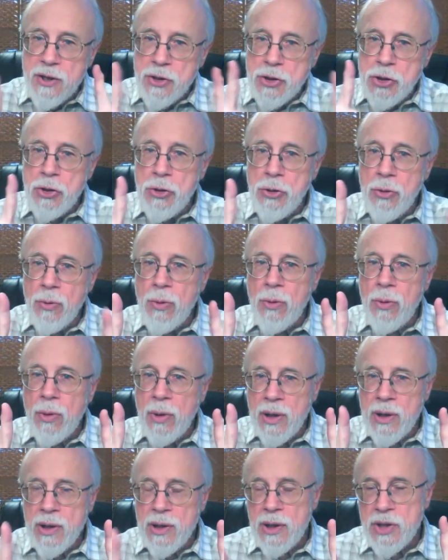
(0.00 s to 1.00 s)
2
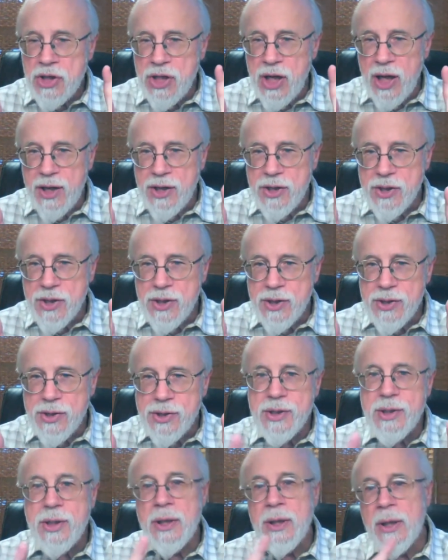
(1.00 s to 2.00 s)

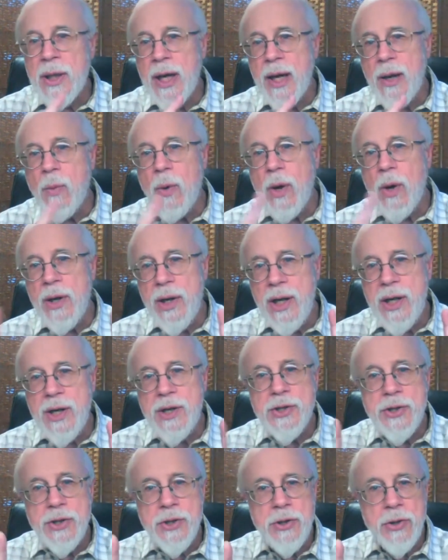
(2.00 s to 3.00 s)
changes, like one
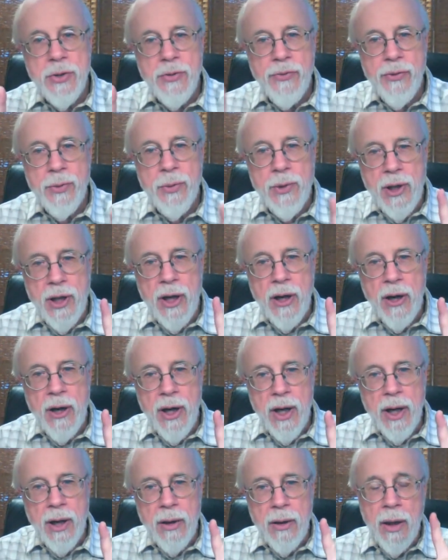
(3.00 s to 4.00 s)
needs to do for
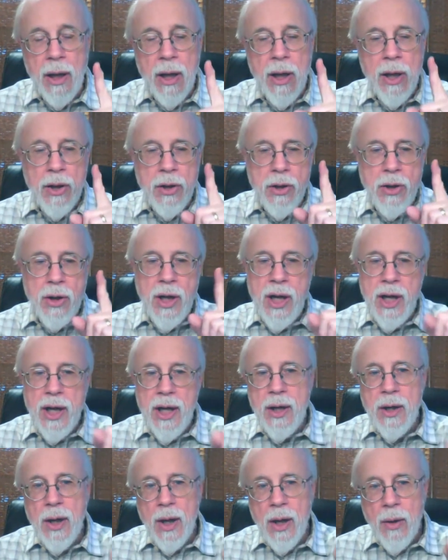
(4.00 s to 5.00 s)
malaria, you
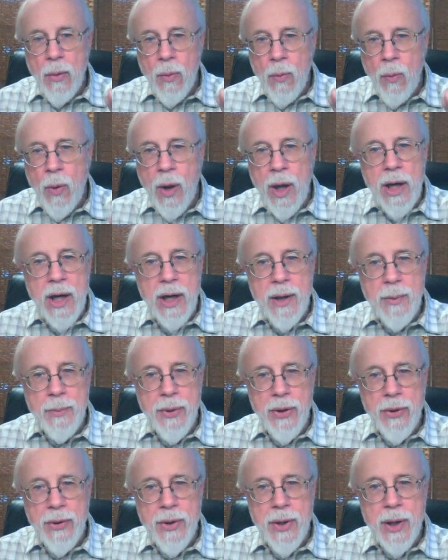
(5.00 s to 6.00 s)
need 1 in a
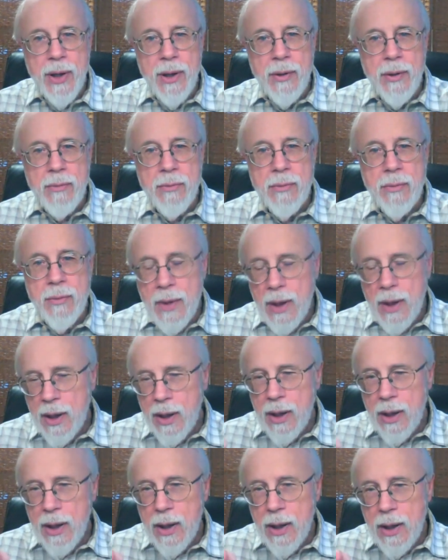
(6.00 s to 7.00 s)
billion
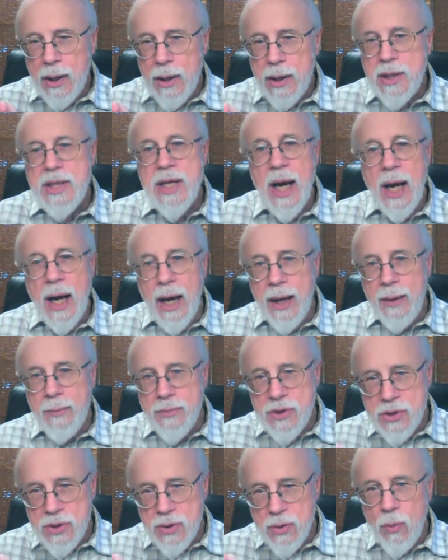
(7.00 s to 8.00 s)

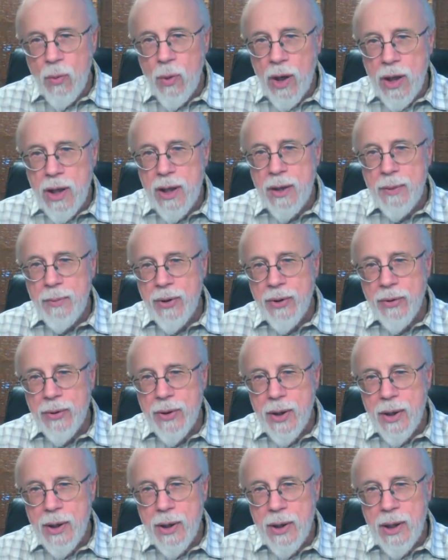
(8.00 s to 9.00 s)
times 1 in a
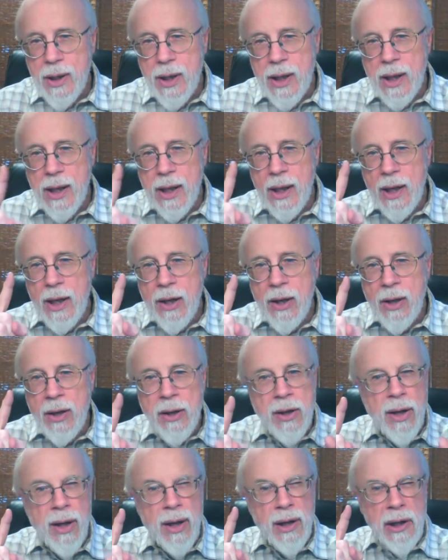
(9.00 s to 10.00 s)
billion. You
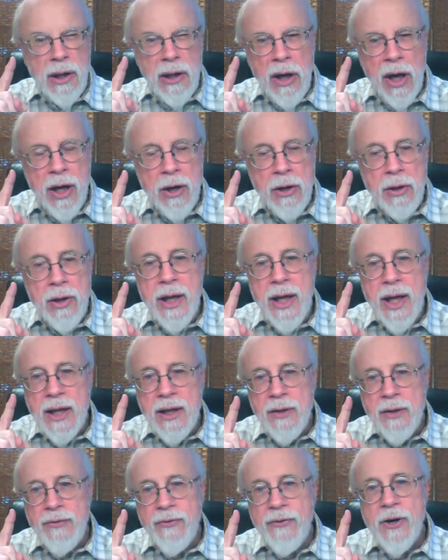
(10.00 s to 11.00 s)
not only get
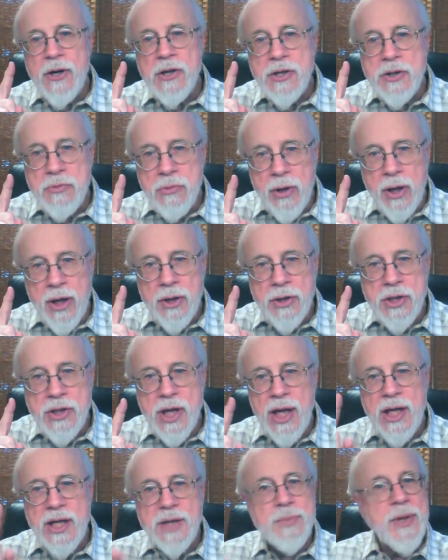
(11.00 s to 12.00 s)
the first rare
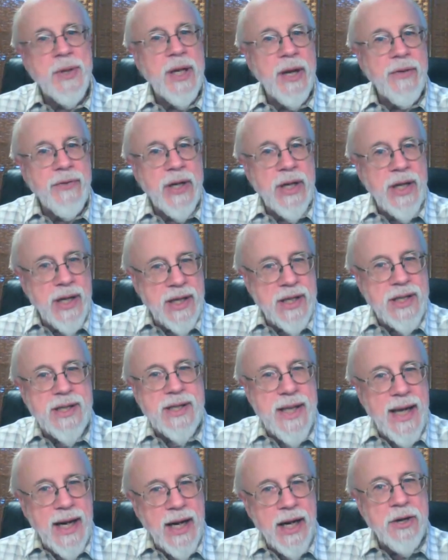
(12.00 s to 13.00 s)
change, but you have to get a
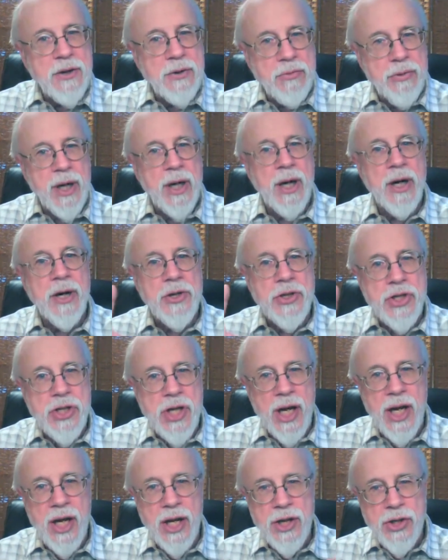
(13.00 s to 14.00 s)
second rare
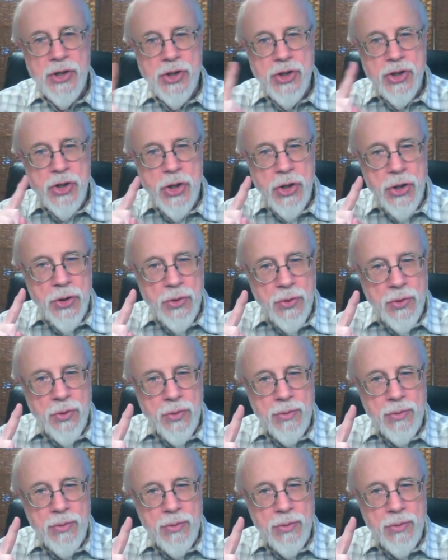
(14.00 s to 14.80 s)
change too.